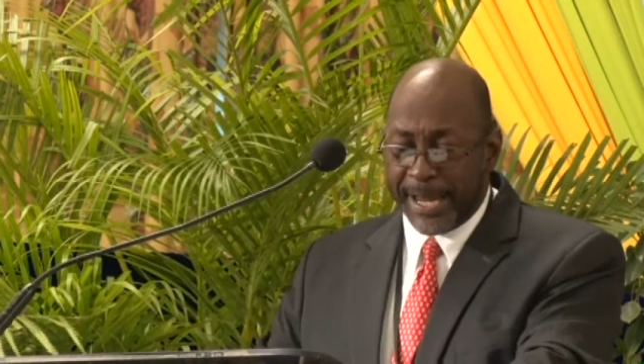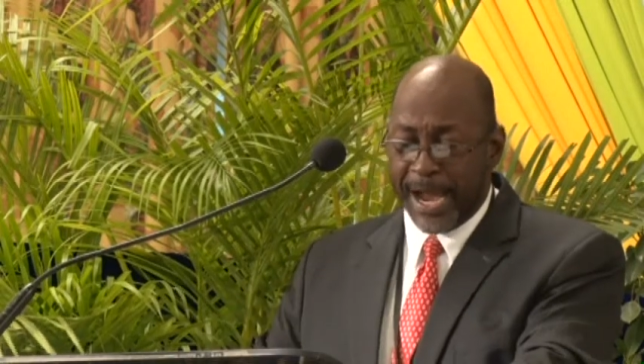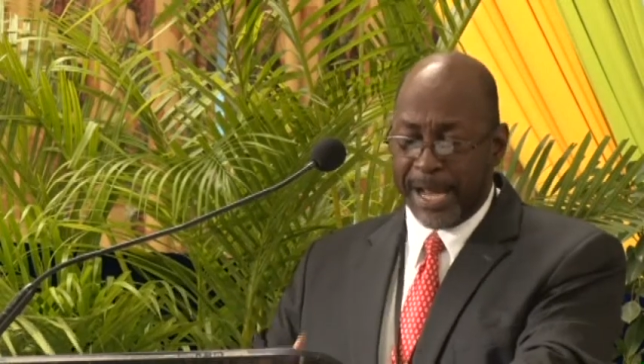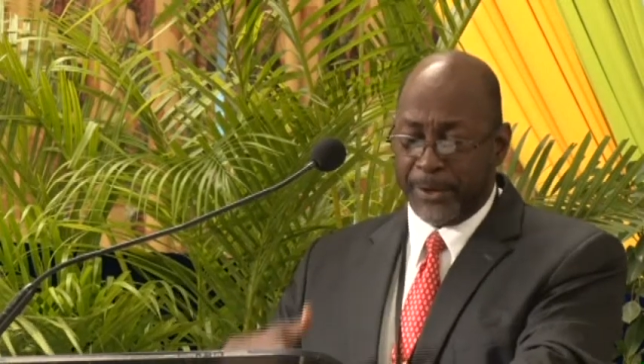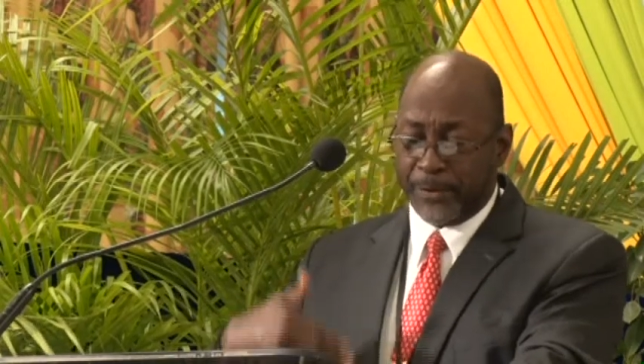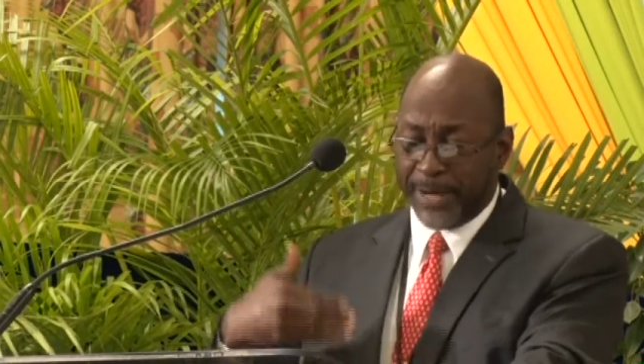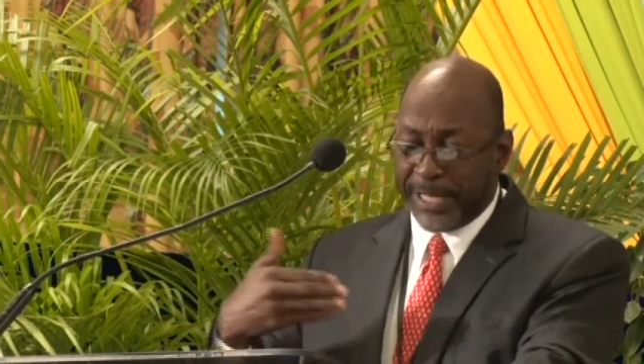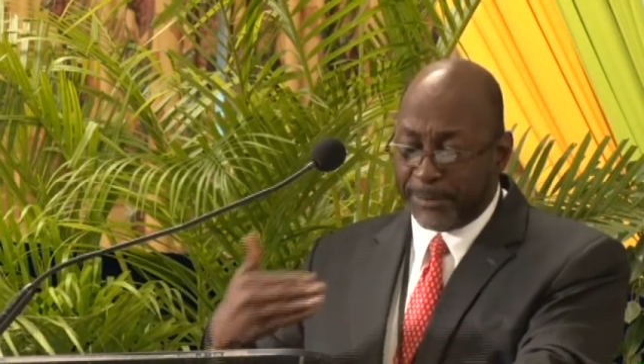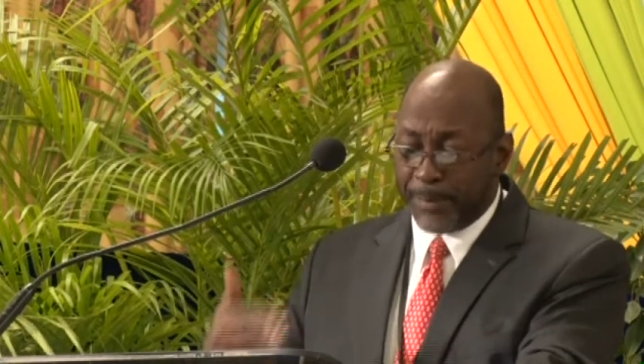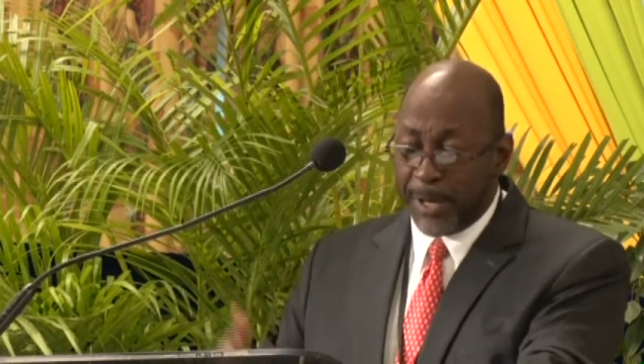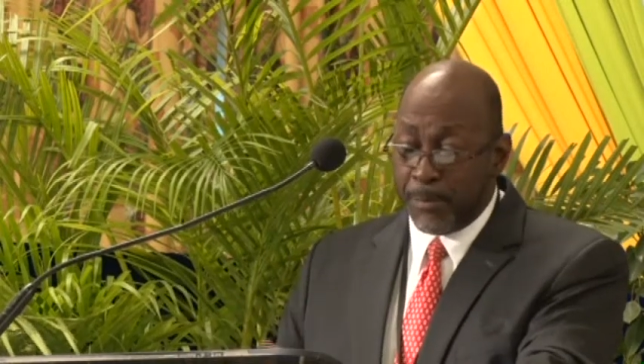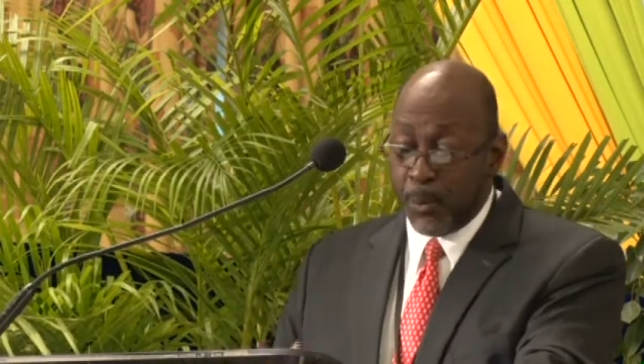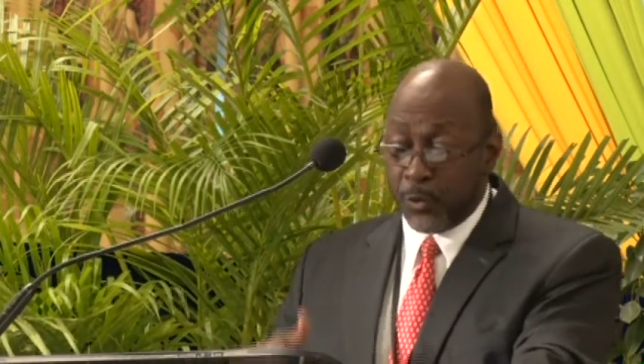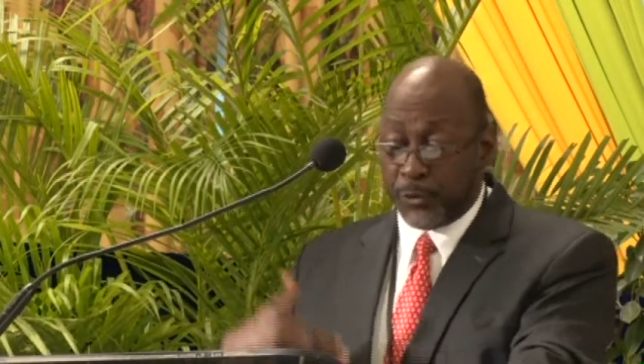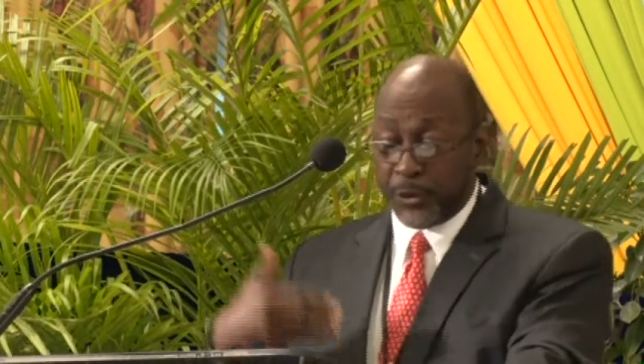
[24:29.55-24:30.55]
characterized
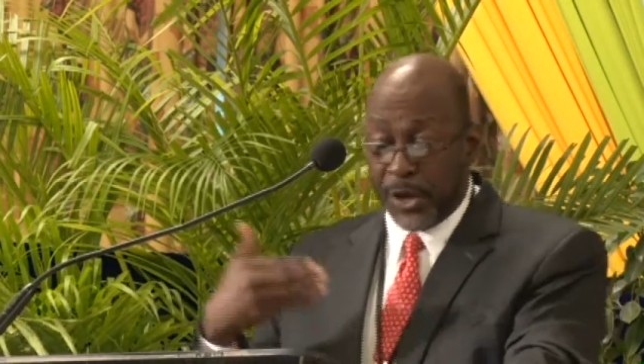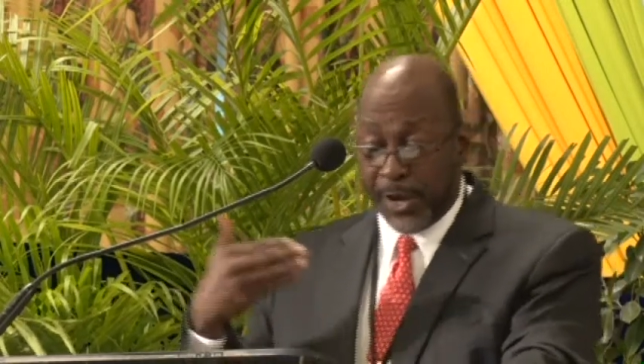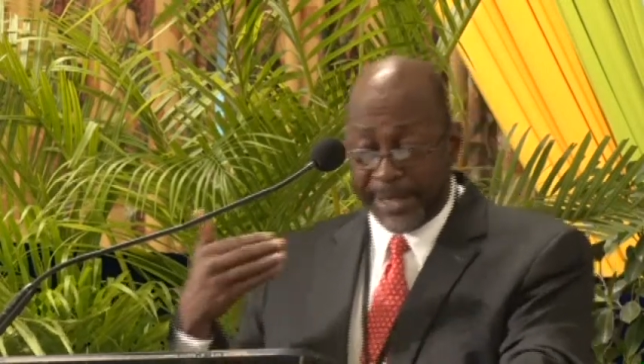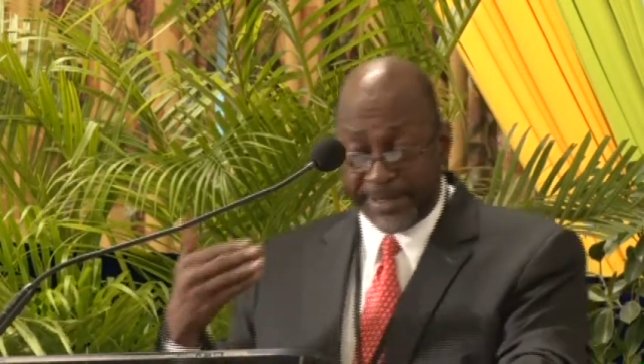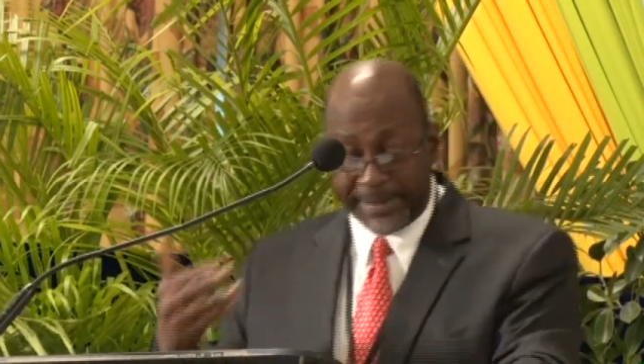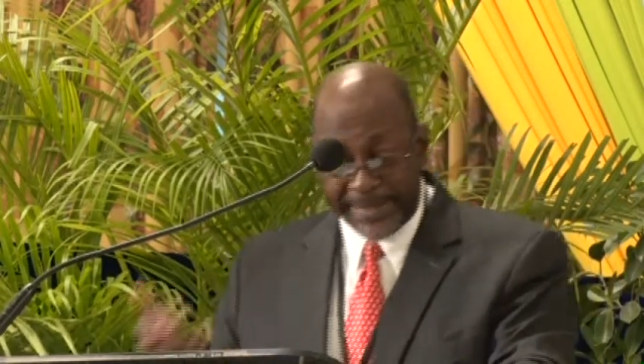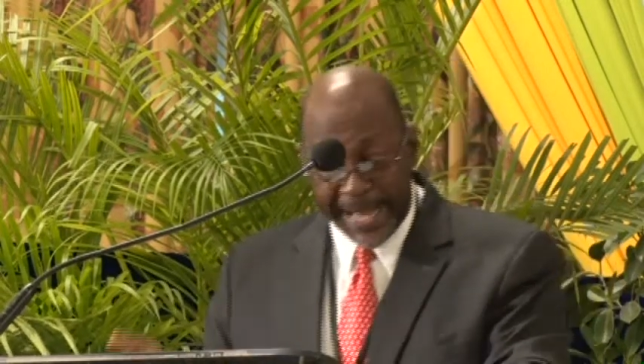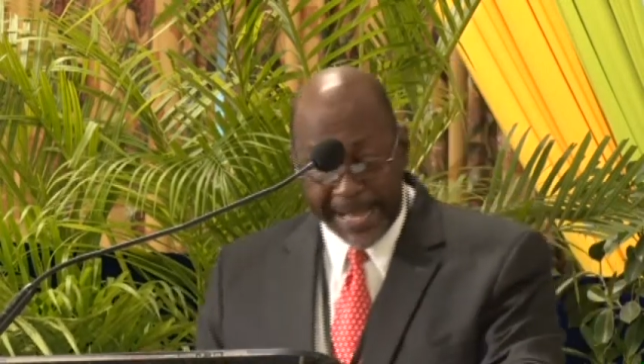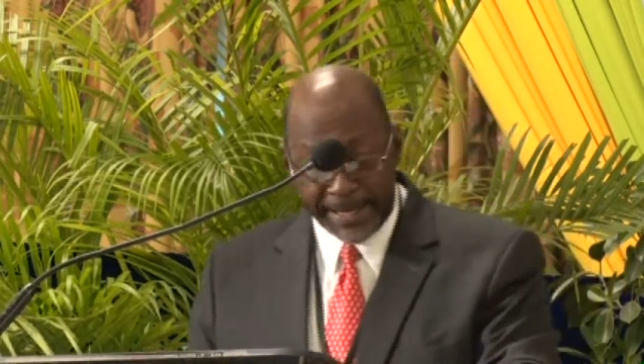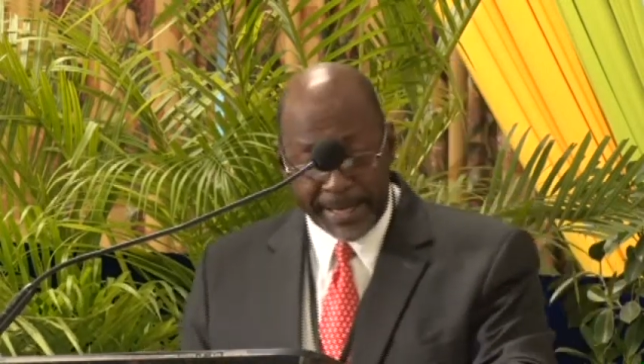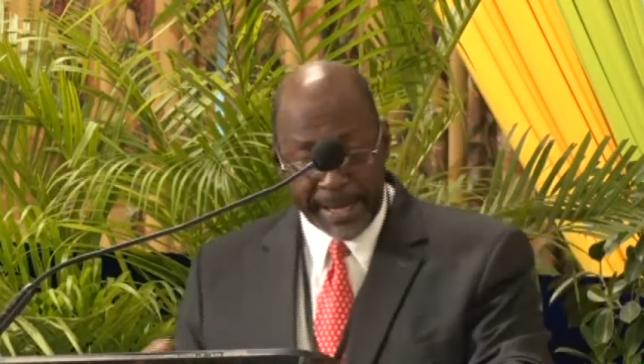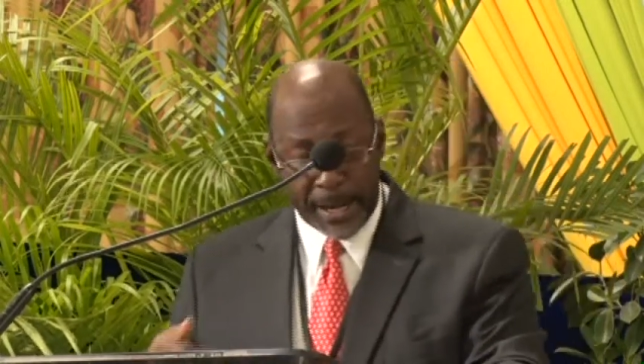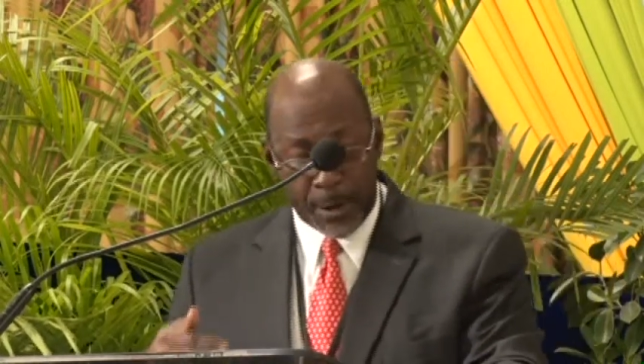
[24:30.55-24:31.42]
by mutual understanding